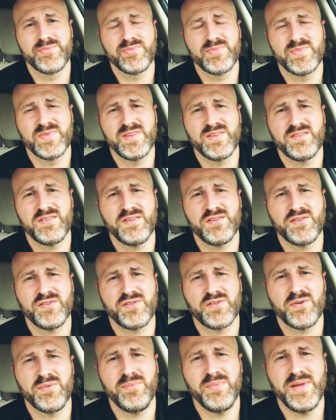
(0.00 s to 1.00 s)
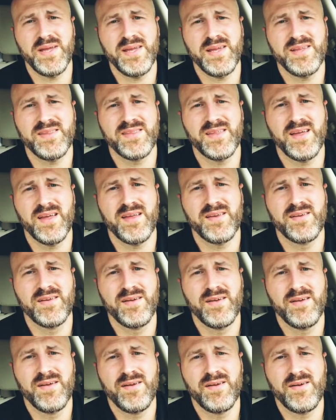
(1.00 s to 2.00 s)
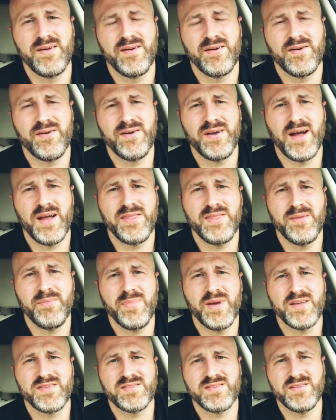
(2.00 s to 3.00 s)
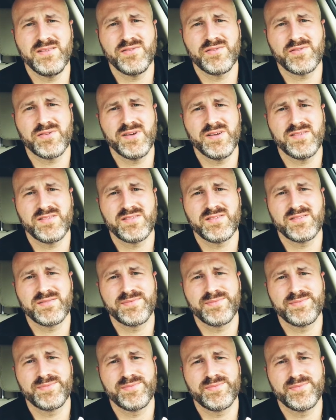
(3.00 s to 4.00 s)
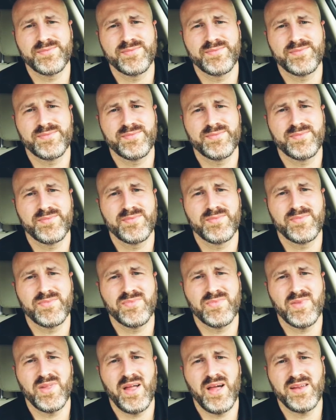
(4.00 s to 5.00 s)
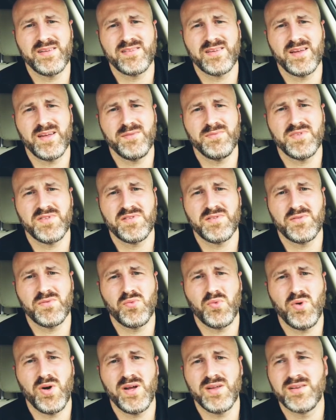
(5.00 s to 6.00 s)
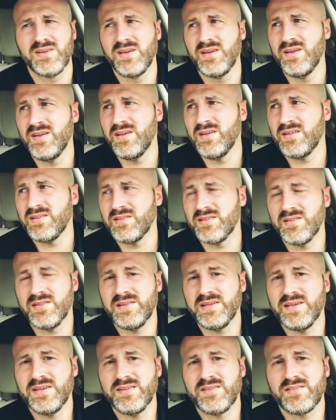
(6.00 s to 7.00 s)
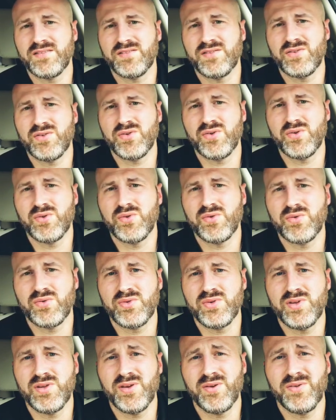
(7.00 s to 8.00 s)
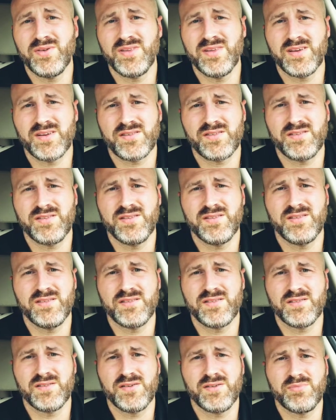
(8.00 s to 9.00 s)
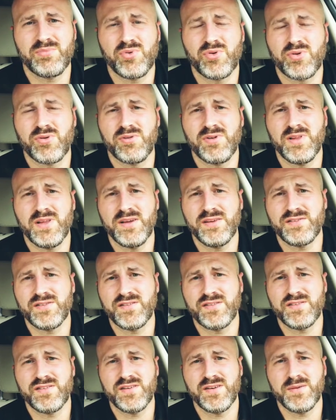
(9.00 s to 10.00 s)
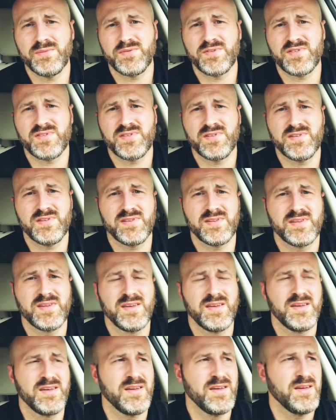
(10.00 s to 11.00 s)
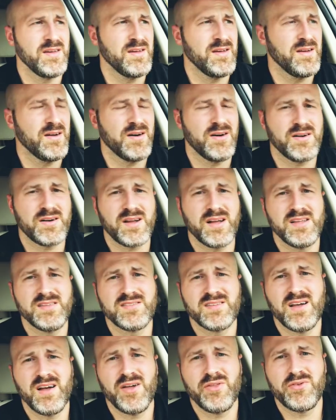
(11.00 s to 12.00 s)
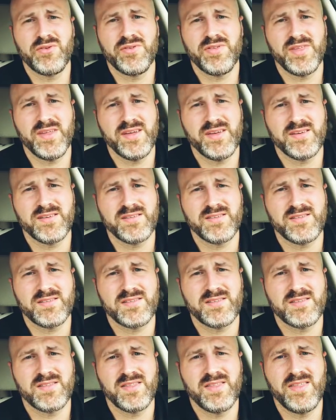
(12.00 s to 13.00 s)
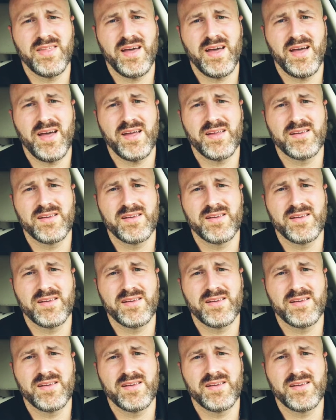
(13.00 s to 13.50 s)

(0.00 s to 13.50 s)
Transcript: decisions are made that are not in the best interest. A lot of times this is what leads to, addictions or poor relationships and all kinds of other things that,